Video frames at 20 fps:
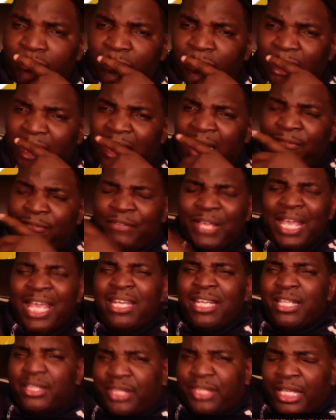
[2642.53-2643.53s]
If
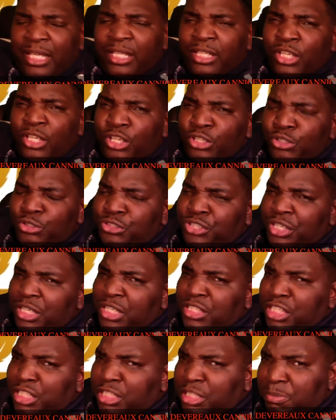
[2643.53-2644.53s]
anything, you should have
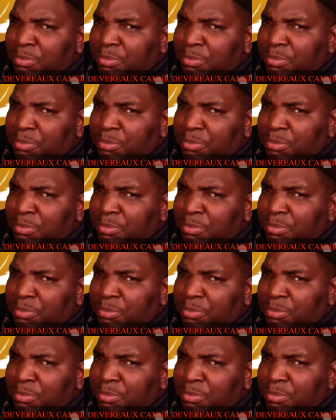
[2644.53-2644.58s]
just